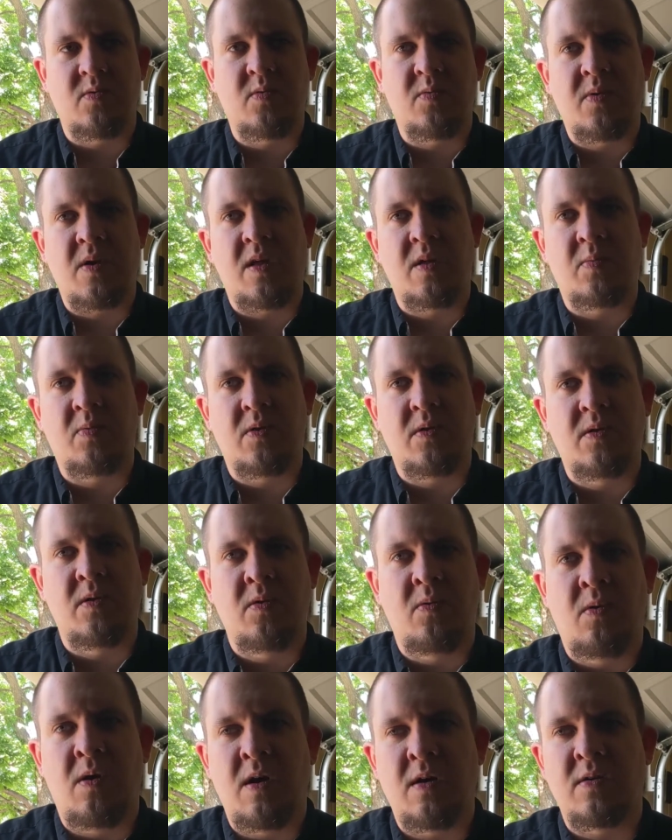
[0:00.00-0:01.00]
We'll probably put a
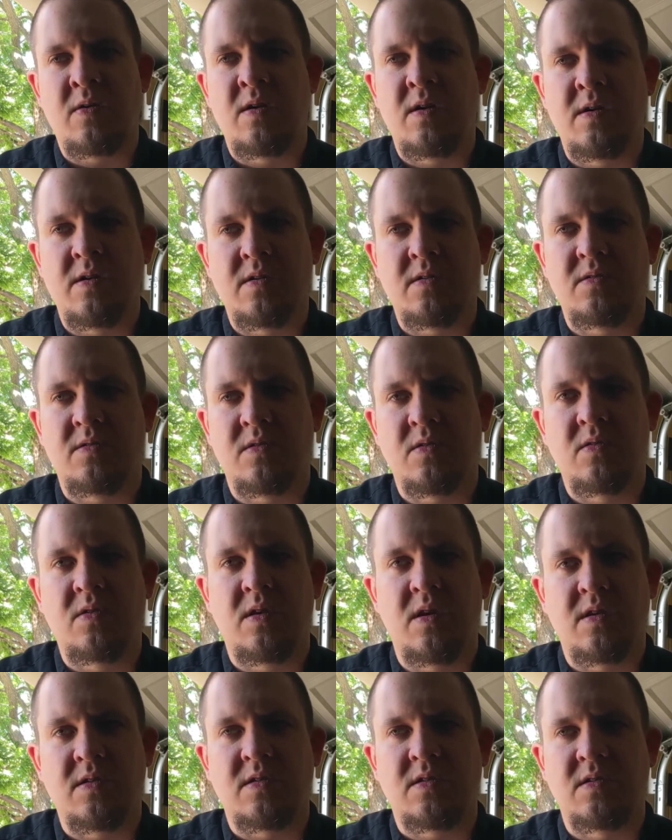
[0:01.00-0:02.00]
little water in it so you
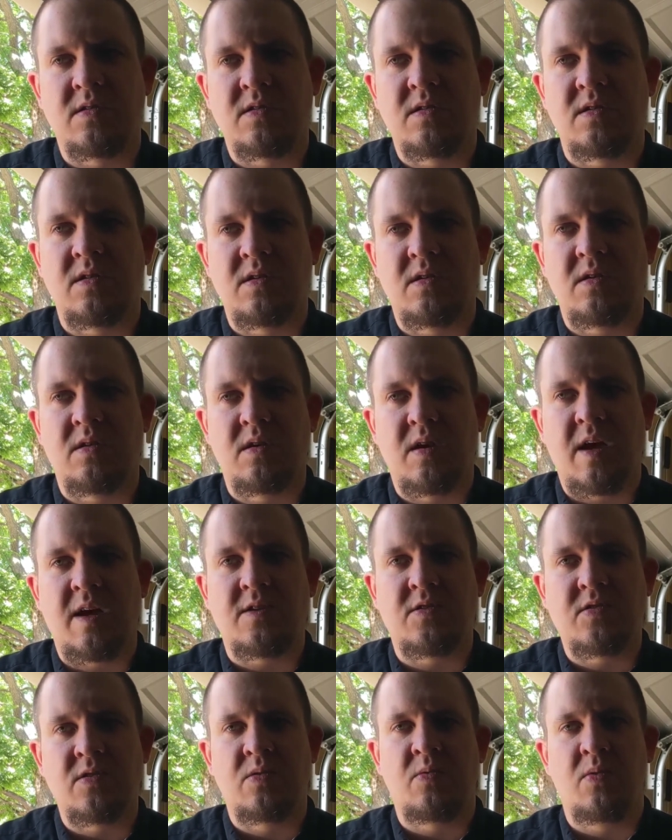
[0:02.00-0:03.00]
guys can see
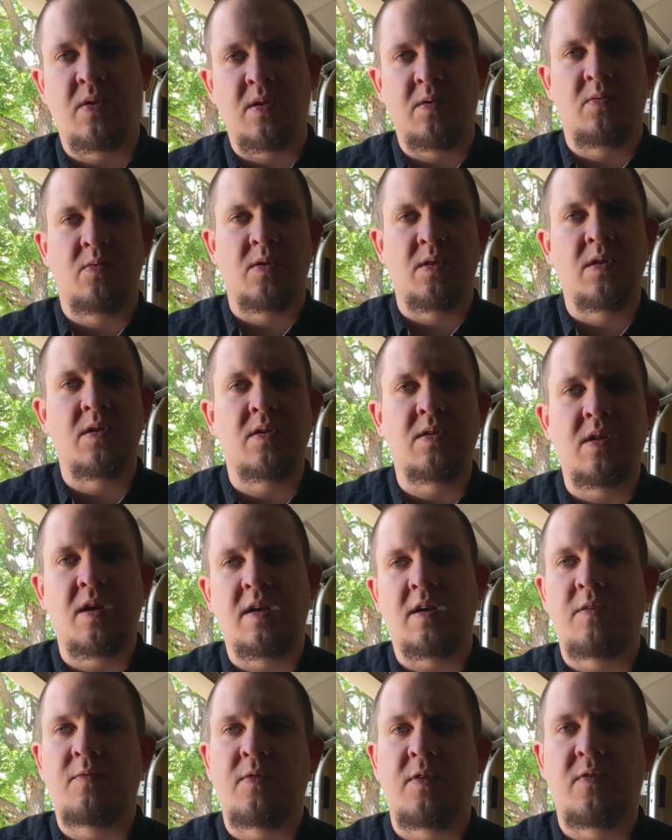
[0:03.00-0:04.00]
actually what it would look
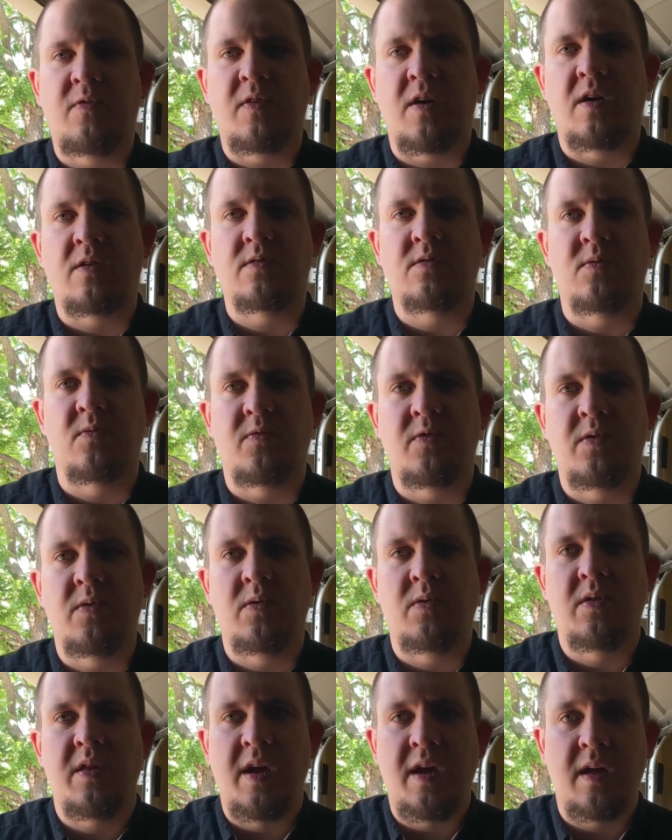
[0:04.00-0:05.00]
like if you found some
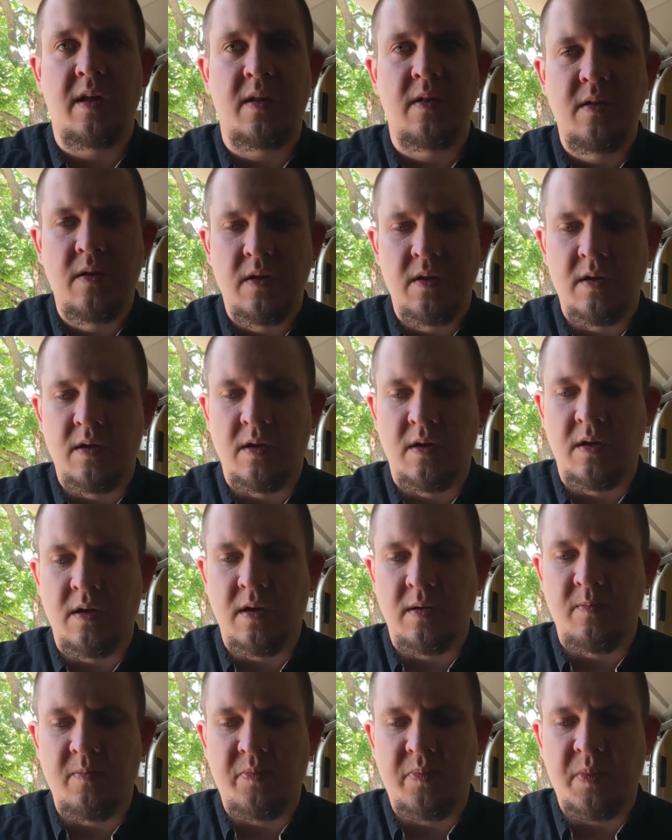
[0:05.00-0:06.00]
fuel that
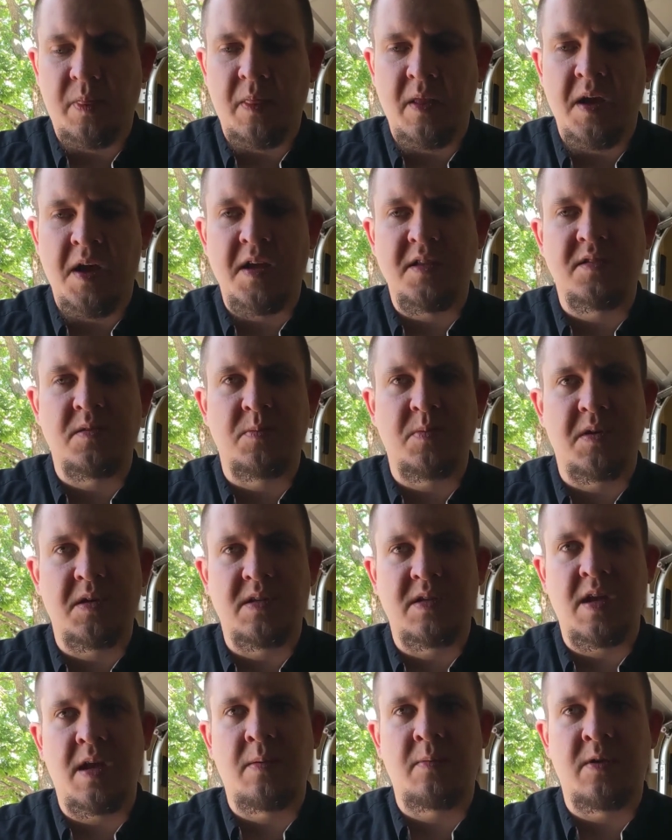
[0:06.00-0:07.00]
had some
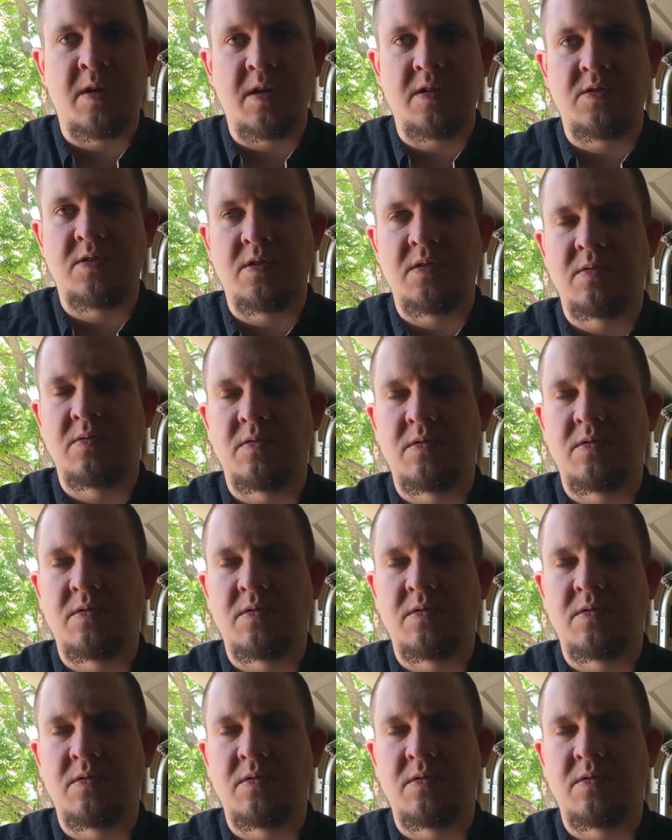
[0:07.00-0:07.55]
contamination.